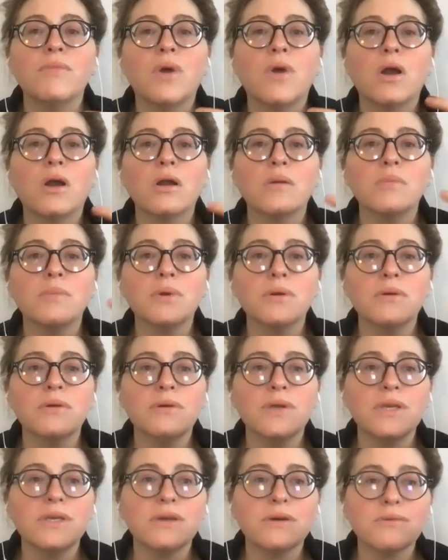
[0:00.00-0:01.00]
harbor,
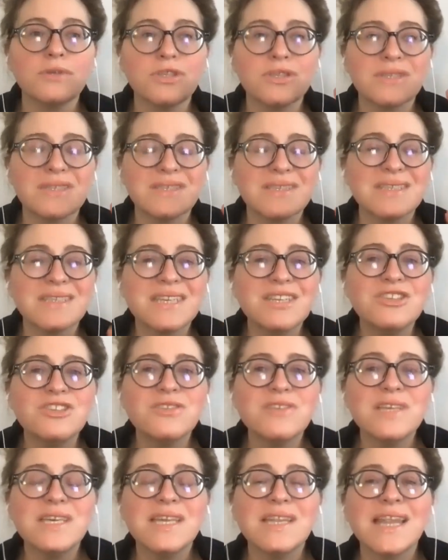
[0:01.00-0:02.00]
just
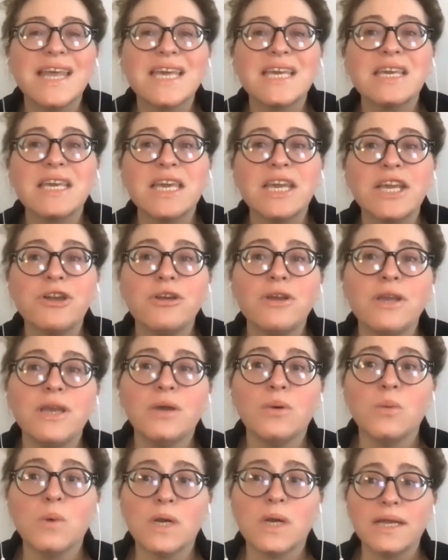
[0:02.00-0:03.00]
essentially like
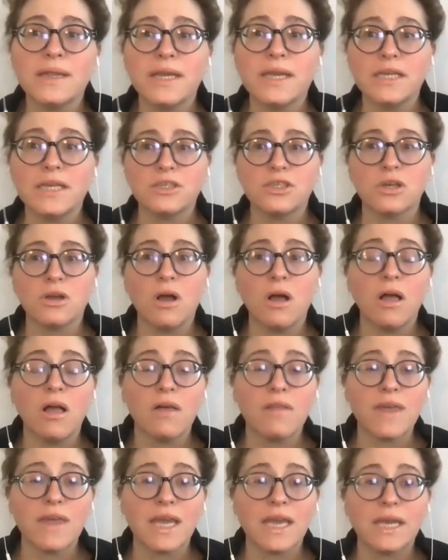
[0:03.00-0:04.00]
carrying what I like to
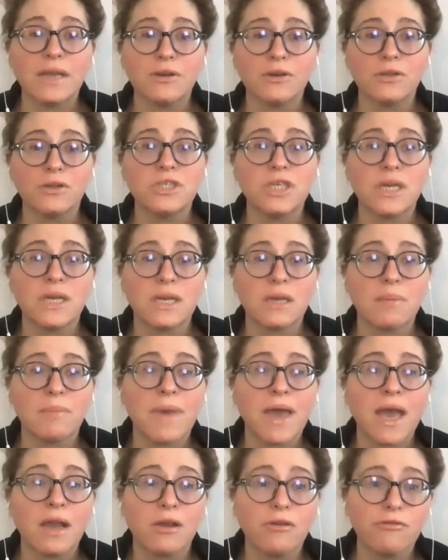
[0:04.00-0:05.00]
call that energetic
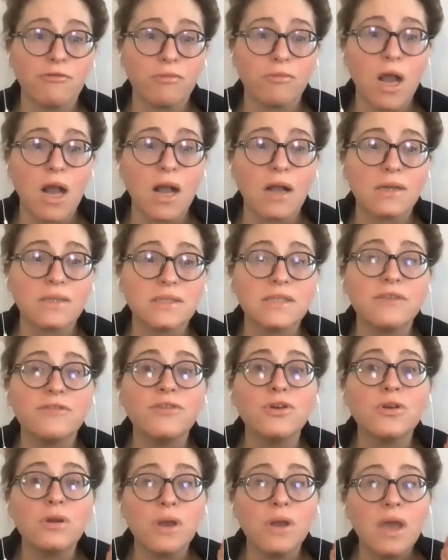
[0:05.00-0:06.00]
bag of rocks.
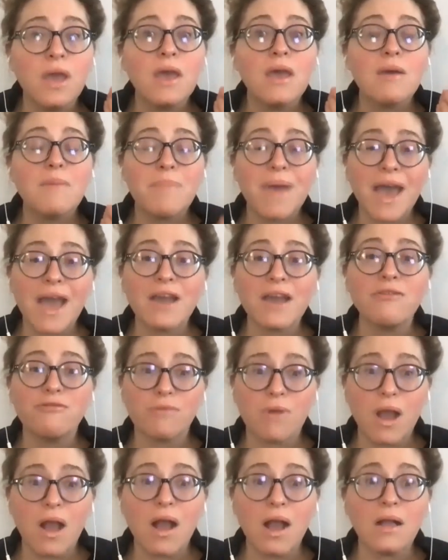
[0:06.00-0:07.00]
If your bag
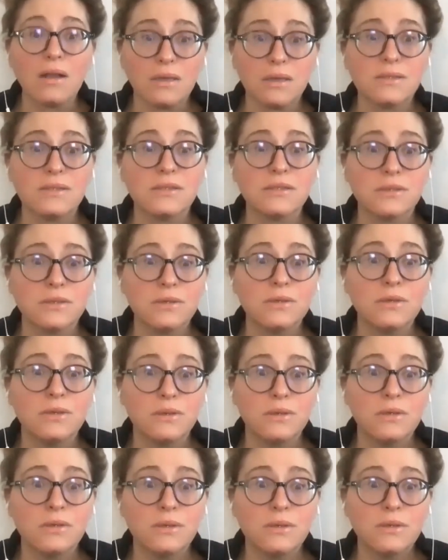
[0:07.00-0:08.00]
of rocks
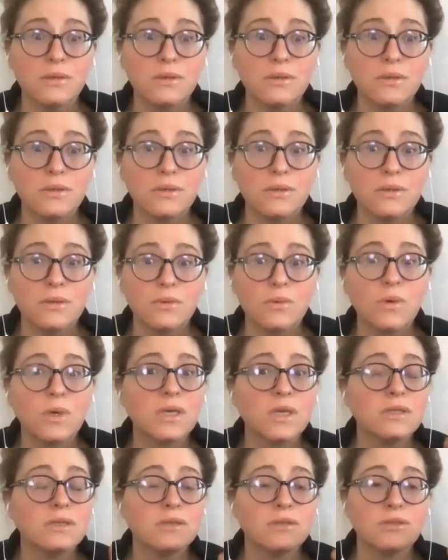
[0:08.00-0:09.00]

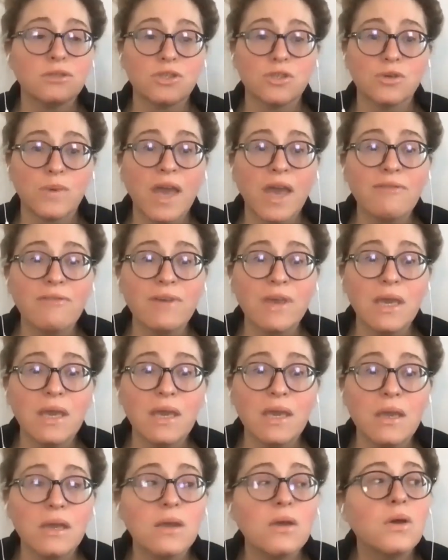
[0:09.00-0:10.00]
was too
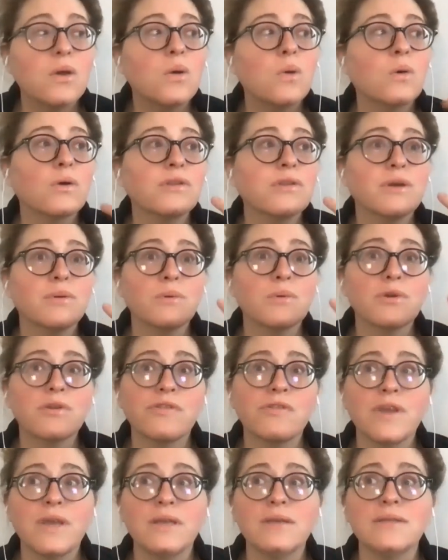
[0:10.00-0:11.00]
heavy, or there were
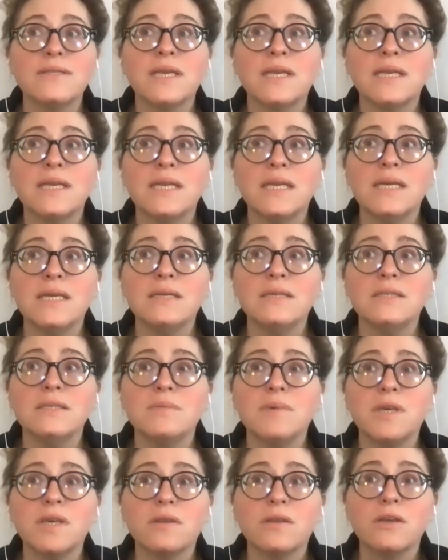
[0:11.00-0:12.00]
things that needed to
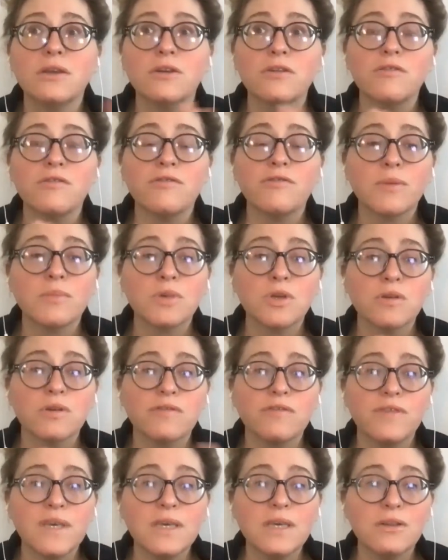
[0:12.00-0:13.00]
be cleared from your
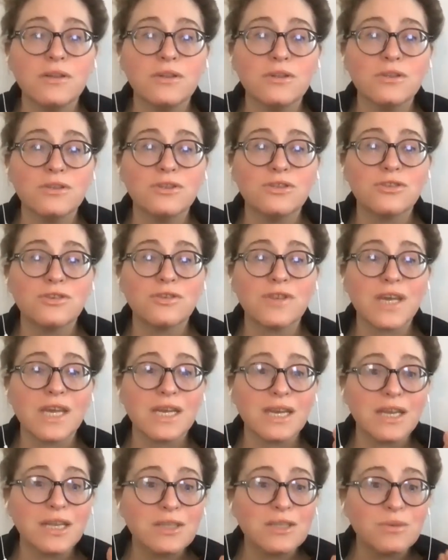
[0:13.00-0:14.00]
field, so
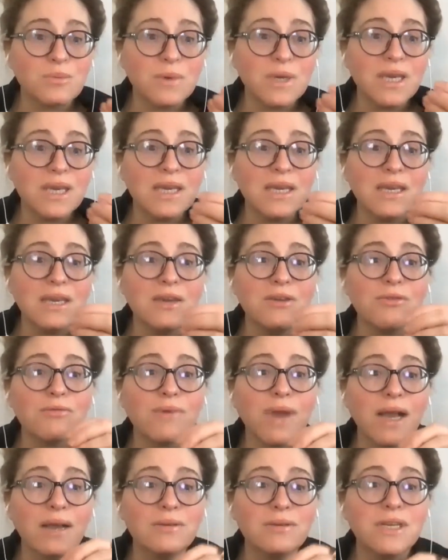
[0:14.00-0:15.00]
that as we
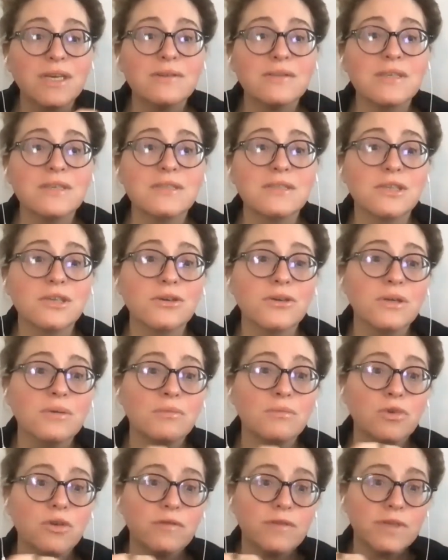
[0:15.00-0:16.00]
round out this year
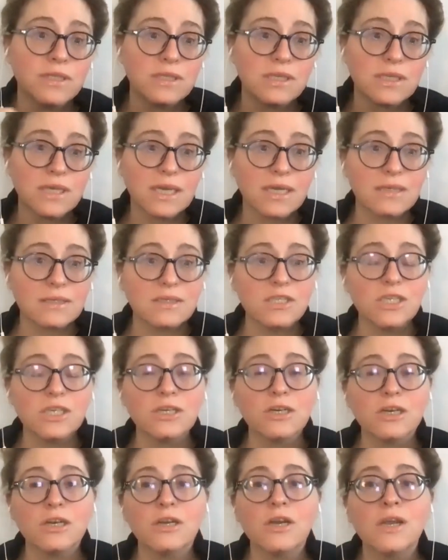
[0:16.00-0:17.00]
and move into next
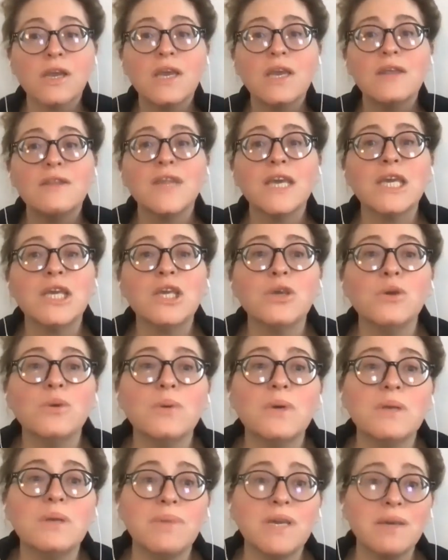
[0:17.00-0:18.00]
year, that you
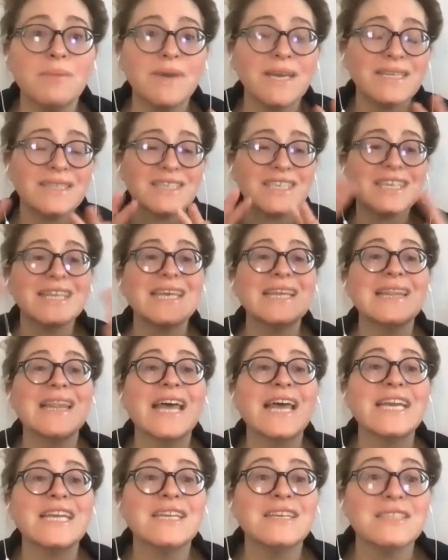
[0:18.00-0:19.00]
would be basically
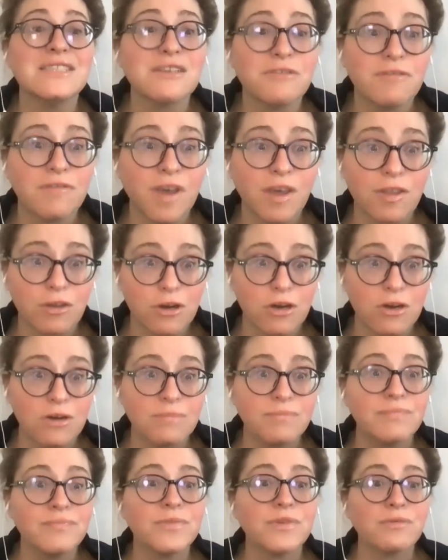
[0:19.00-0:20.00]
light as a feather,
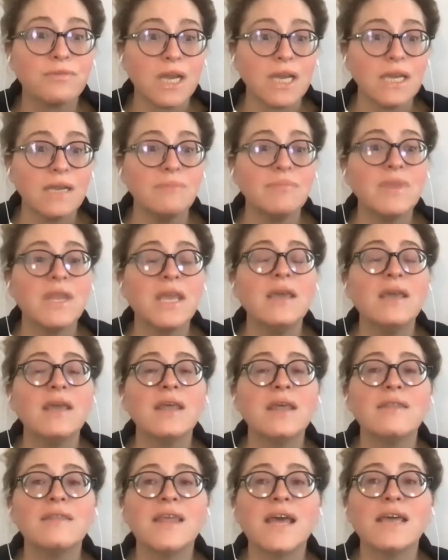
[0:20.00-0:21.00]
right?
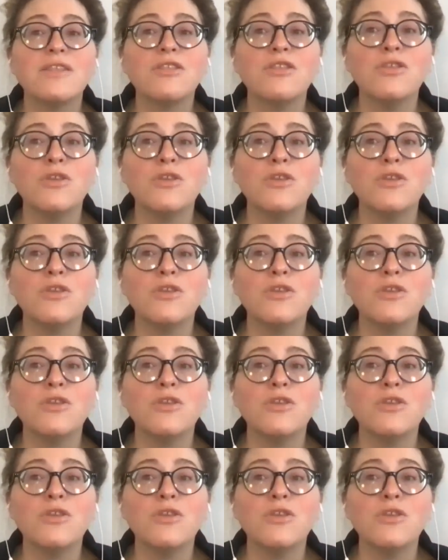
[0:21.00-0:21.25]
That